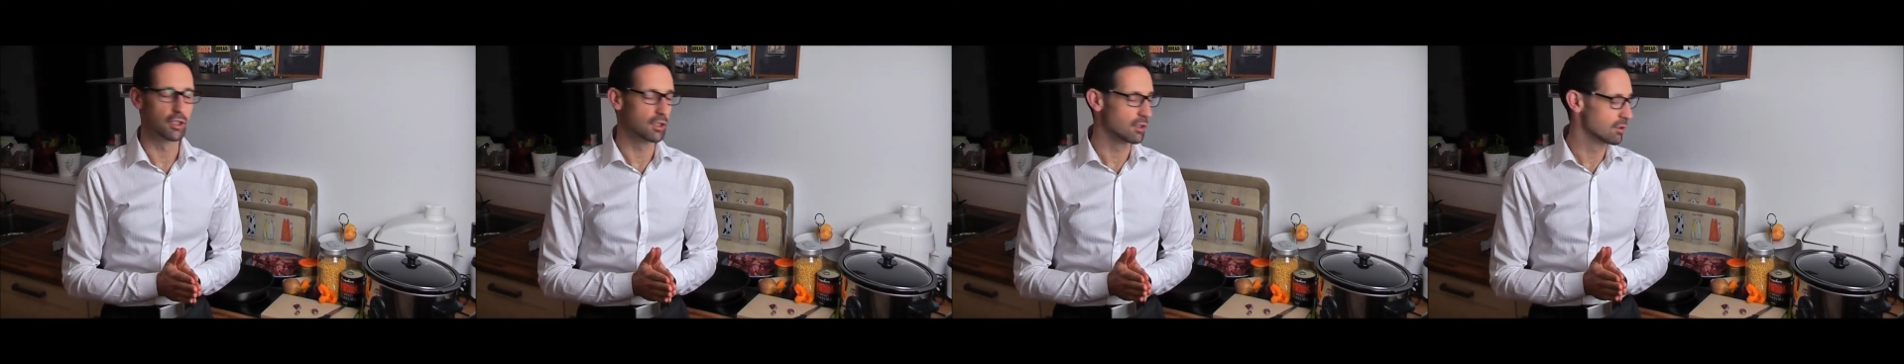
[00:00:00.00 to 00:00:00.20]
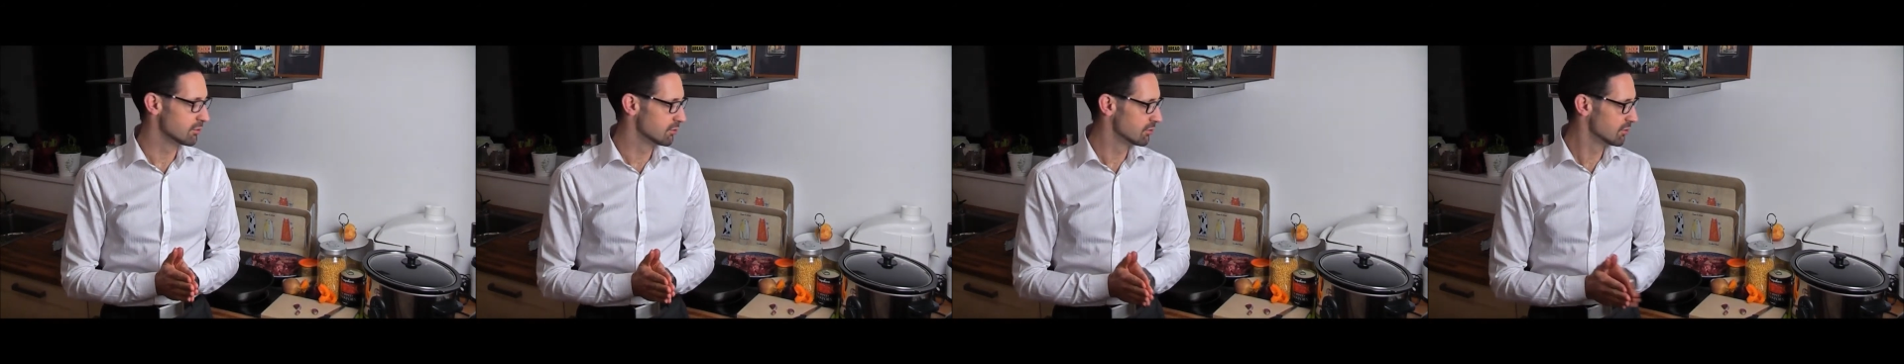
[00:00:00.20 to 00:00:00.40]

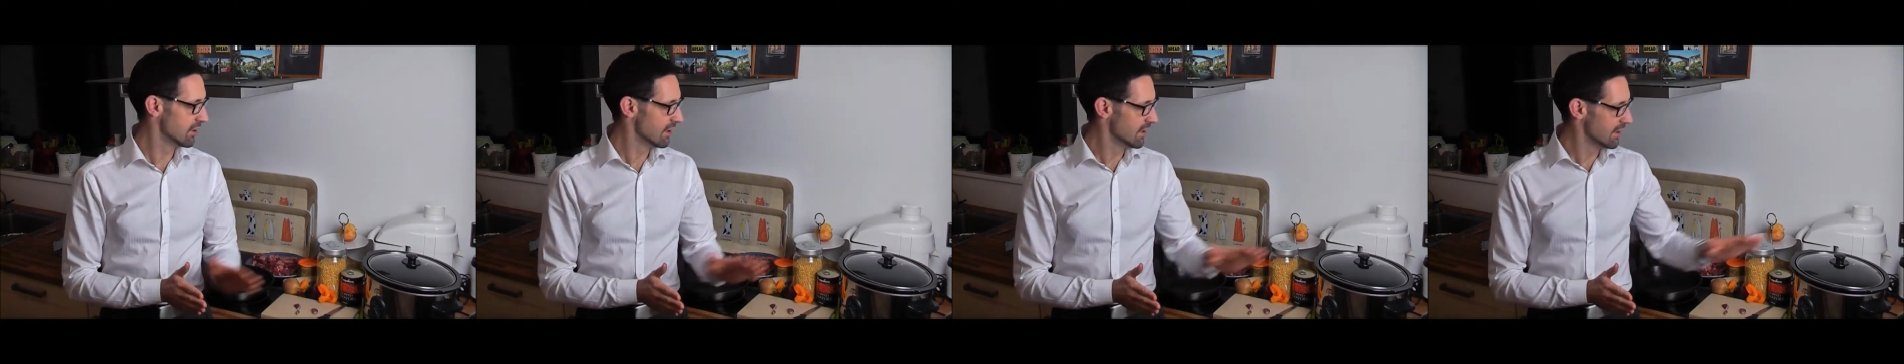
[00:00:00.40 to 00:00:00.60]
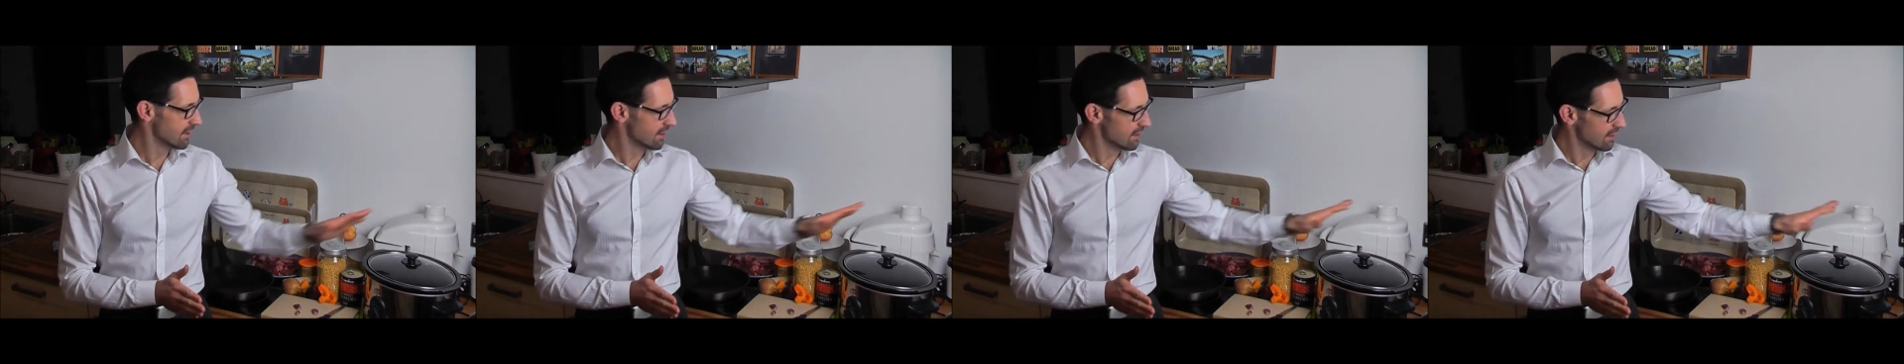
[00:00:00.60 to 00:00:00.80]
use
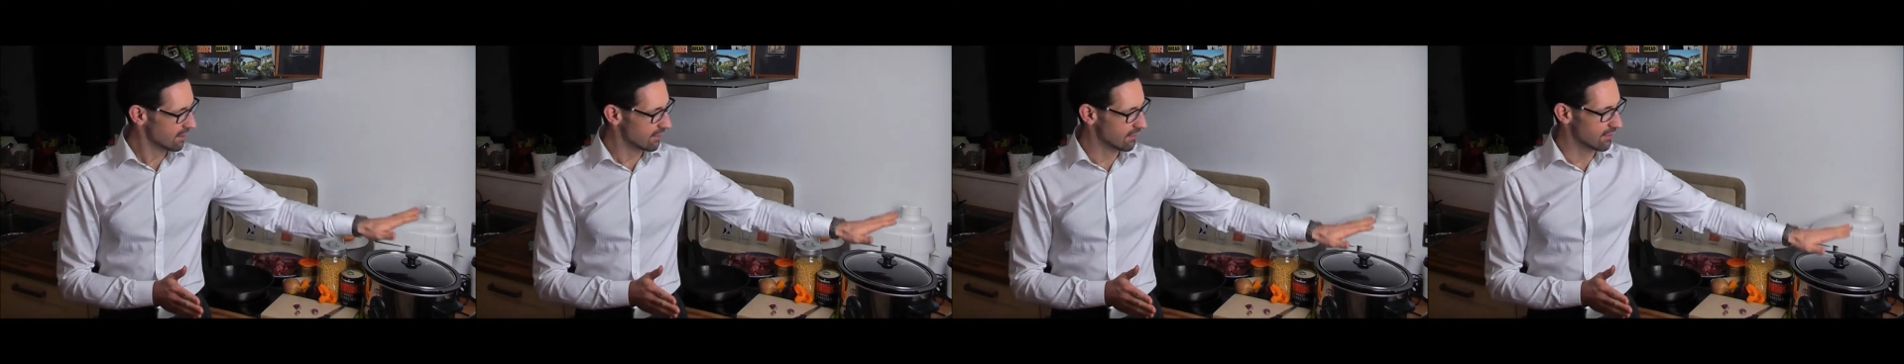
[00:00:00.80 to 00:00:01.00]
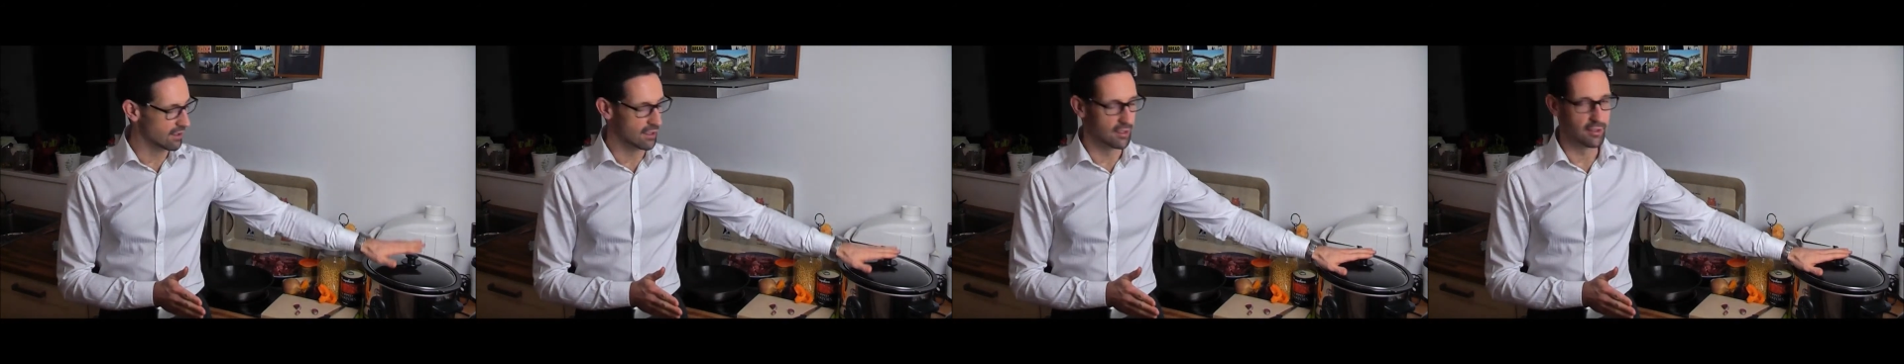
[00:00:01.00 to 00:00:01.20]

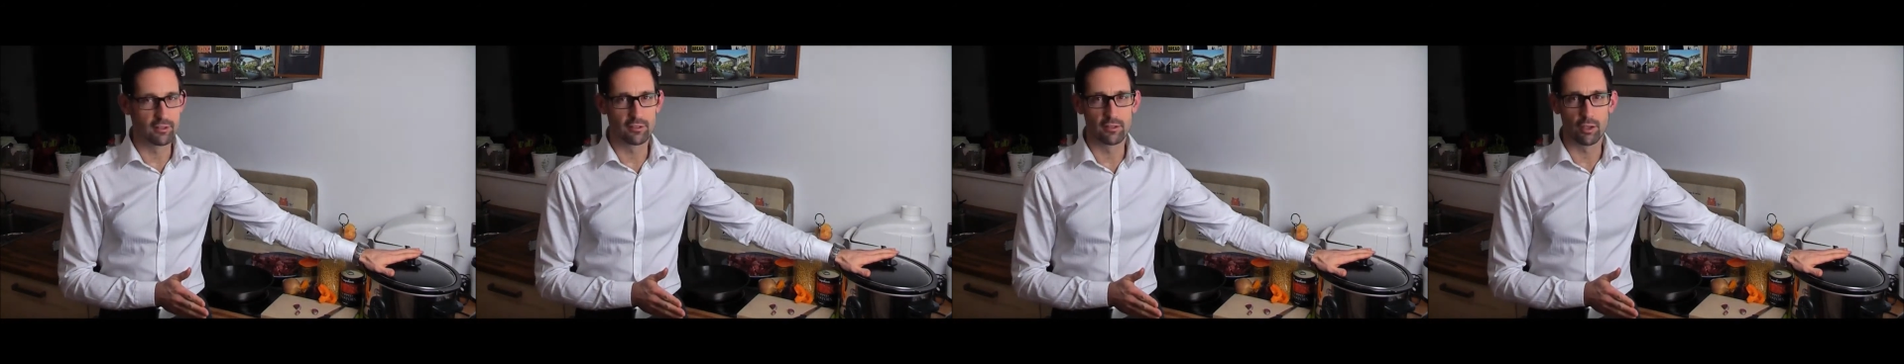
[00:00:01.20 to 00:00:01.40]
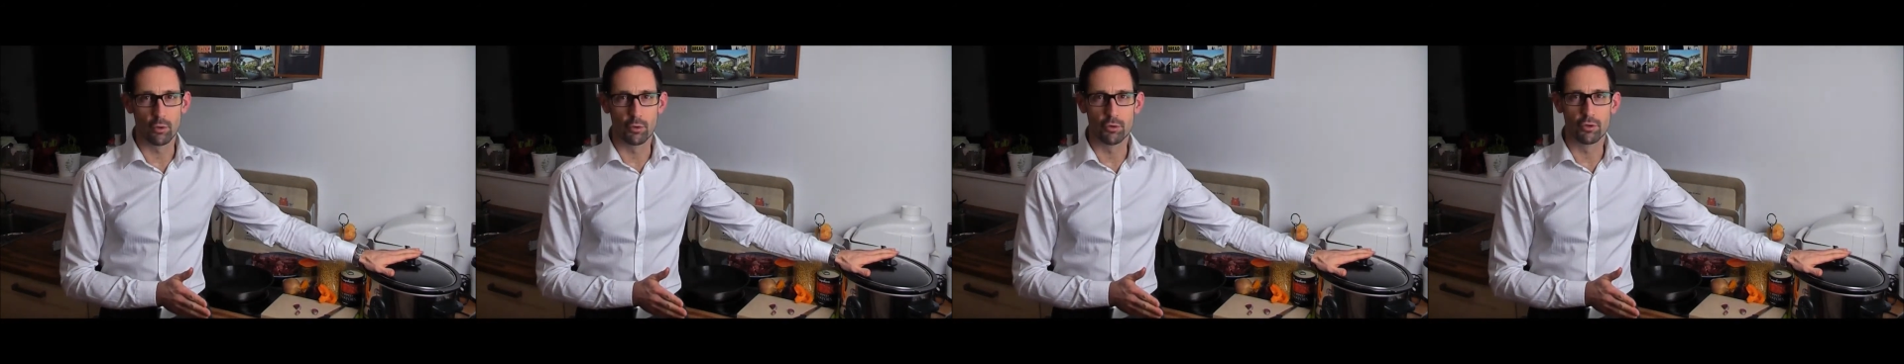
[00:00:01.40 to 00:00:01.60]
the
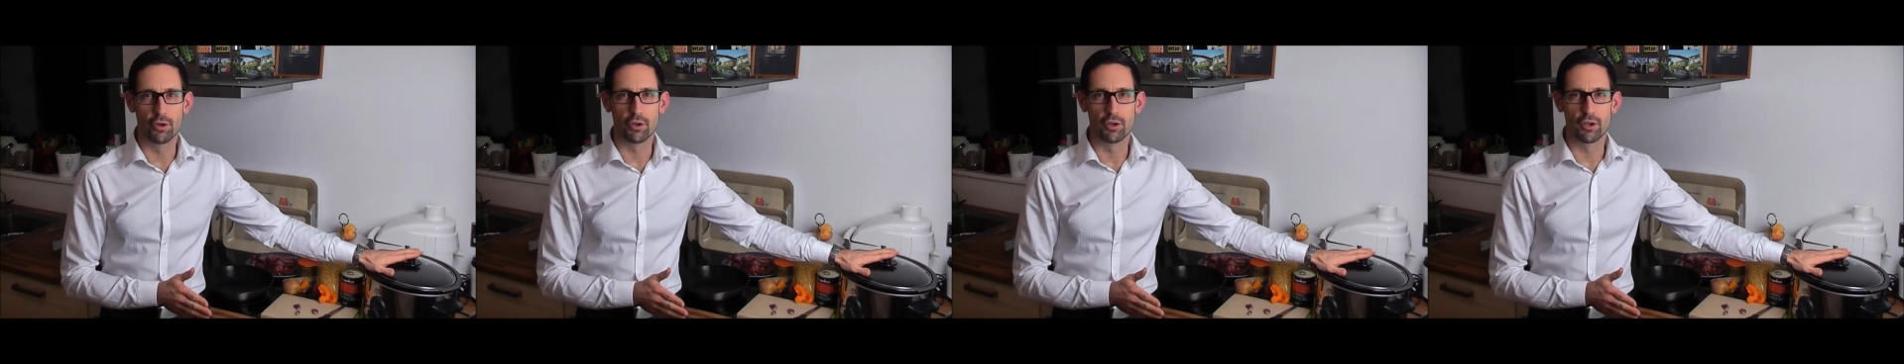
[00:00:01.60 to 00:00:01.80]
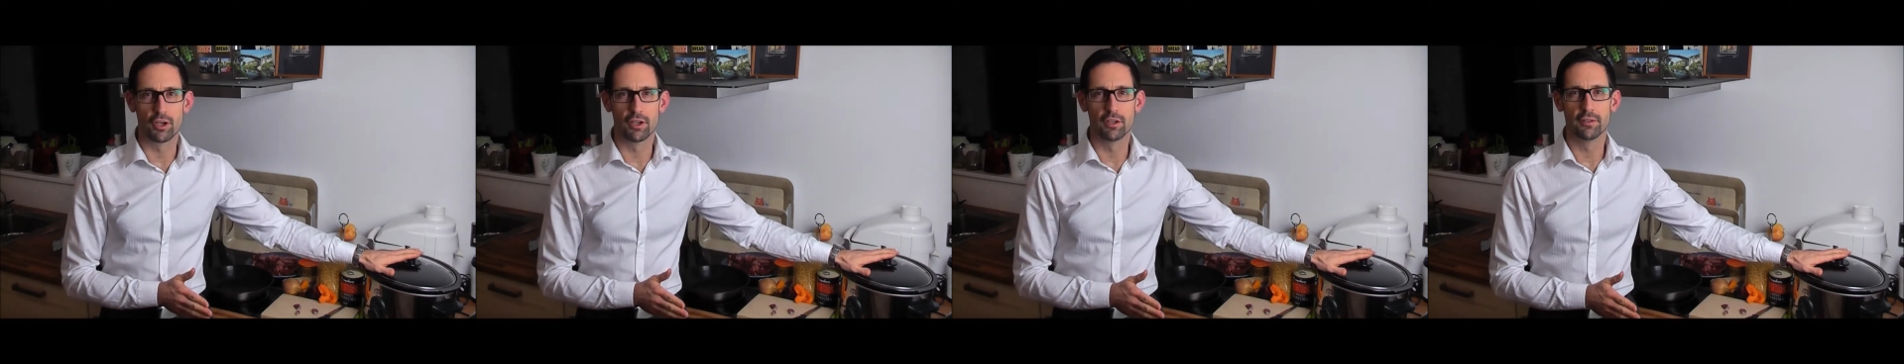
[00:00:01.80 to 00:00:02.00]
slow
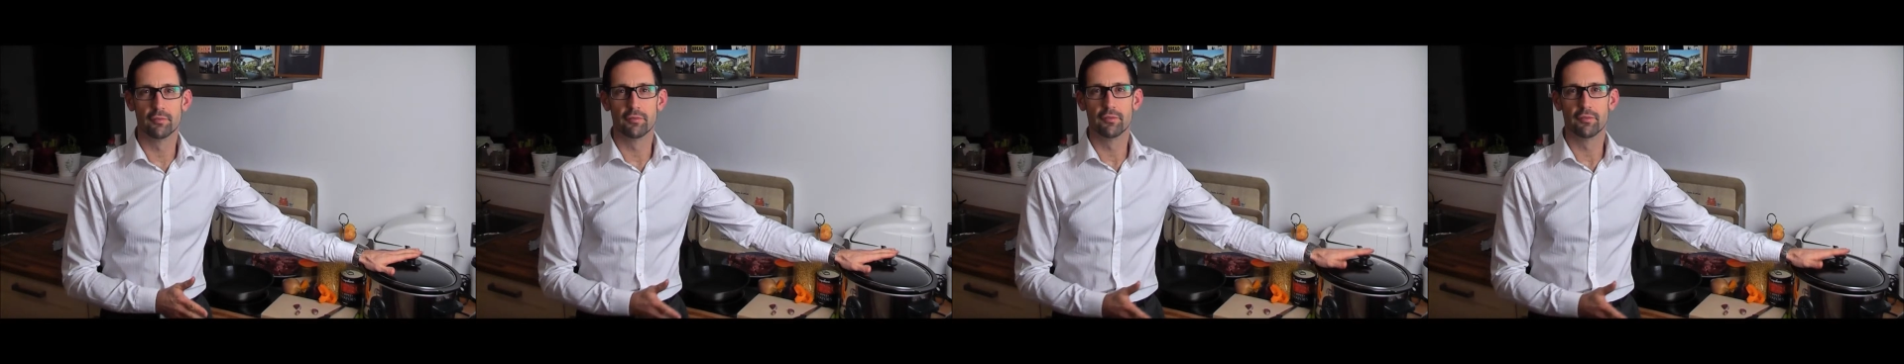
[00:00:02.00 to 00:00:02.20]
cooker.